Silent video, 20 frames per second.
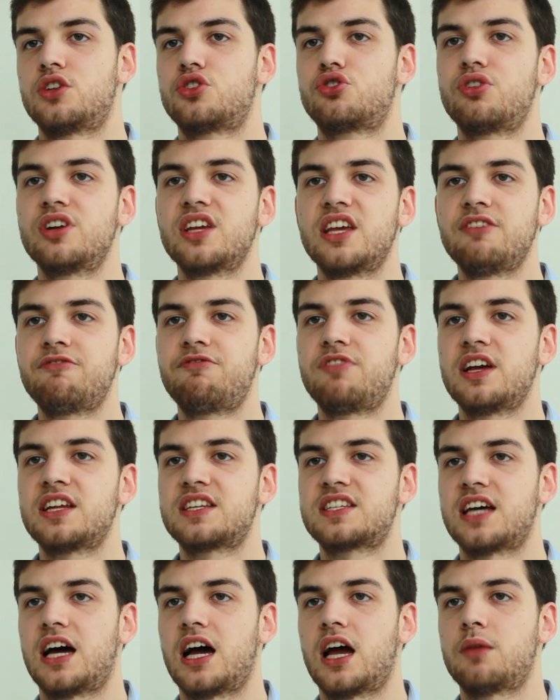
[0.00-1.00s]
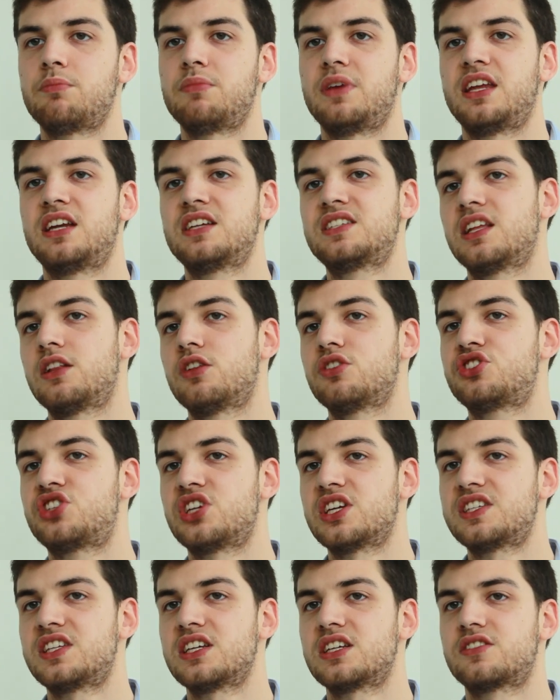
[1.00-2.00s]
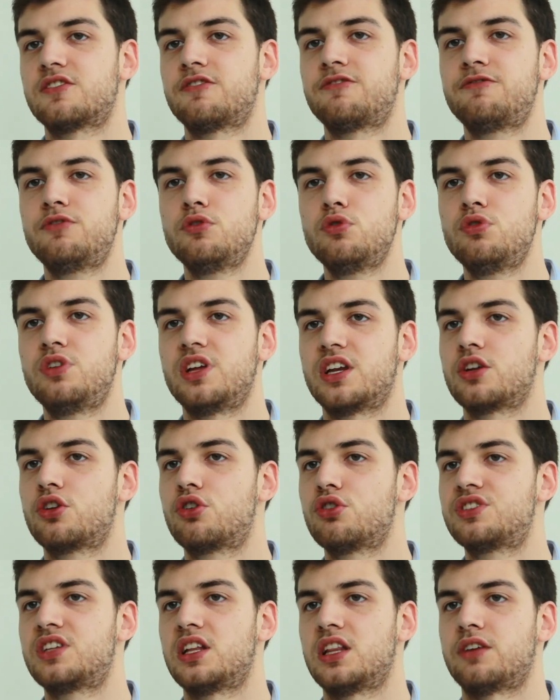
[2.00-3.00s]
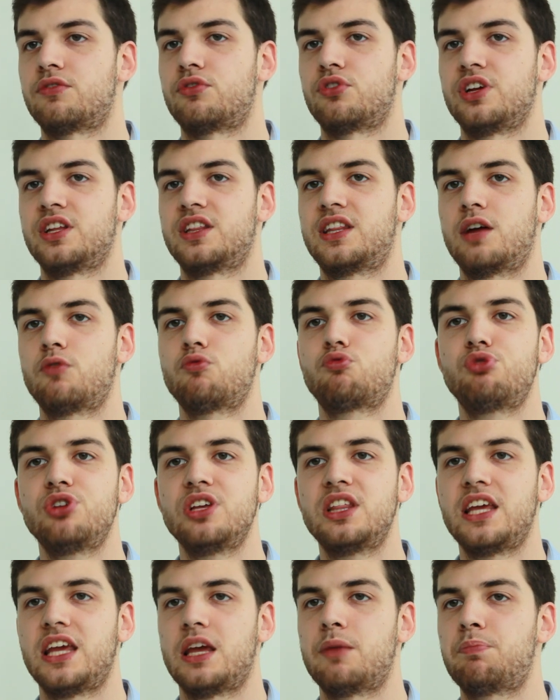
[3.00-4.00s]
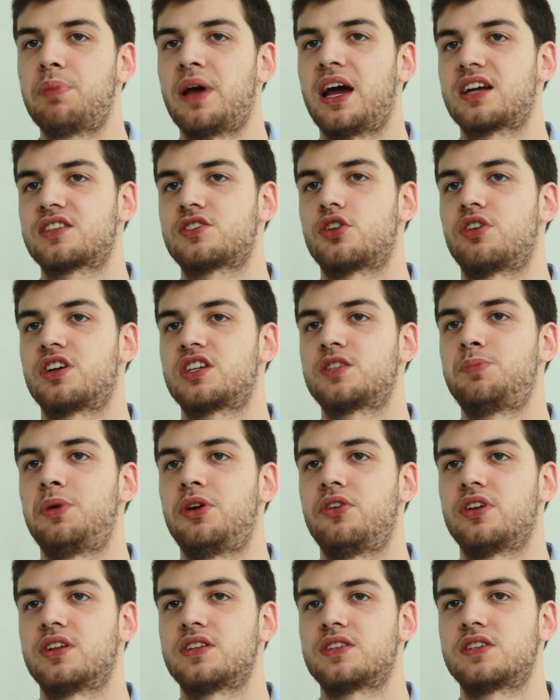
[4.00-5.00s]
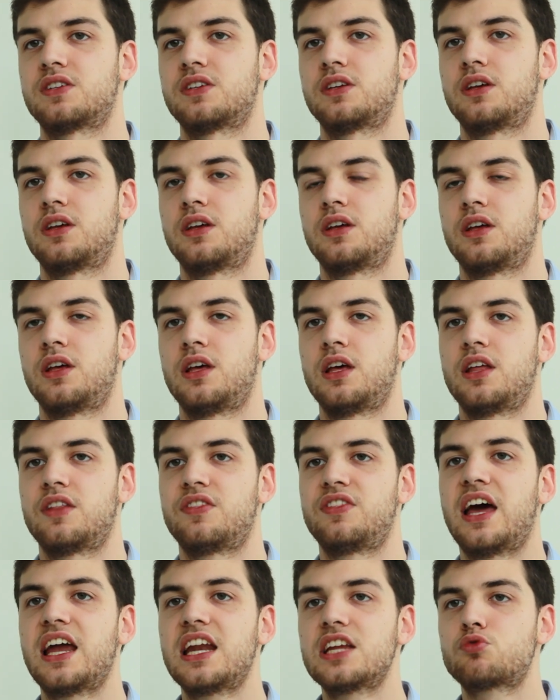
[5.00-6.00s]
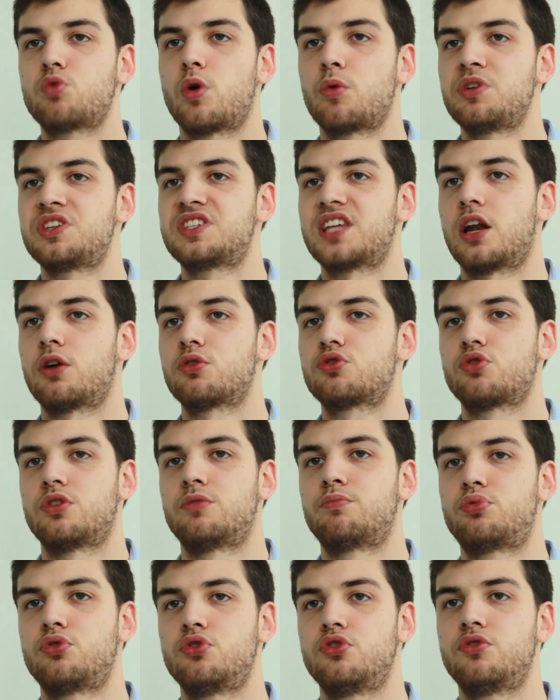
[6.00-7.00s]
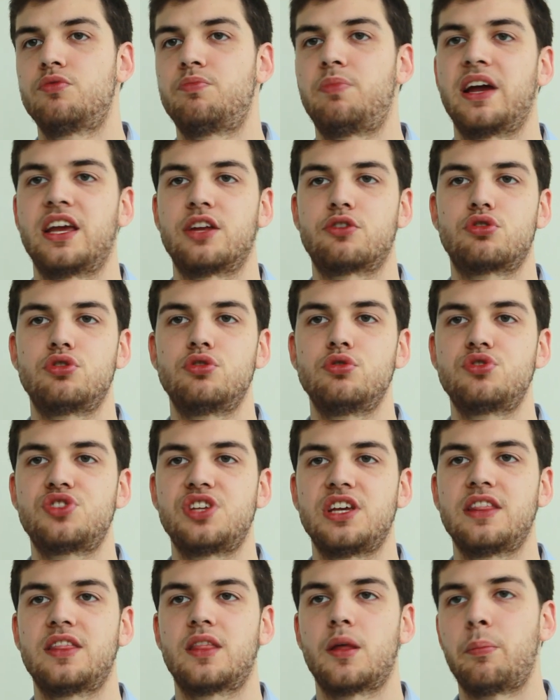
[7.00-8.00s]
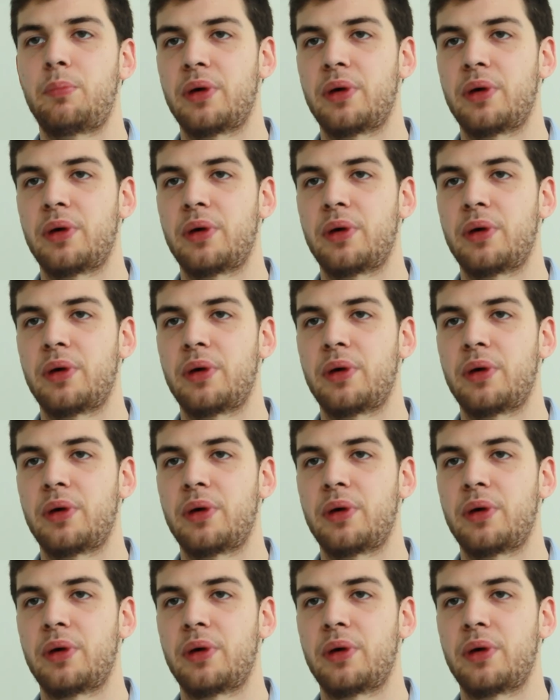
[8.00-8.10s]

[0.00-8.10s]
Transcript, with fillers: During in-flight time, it is the logistics of food and good delivery that really impacts our experience. That is what we set out to improve by introducing the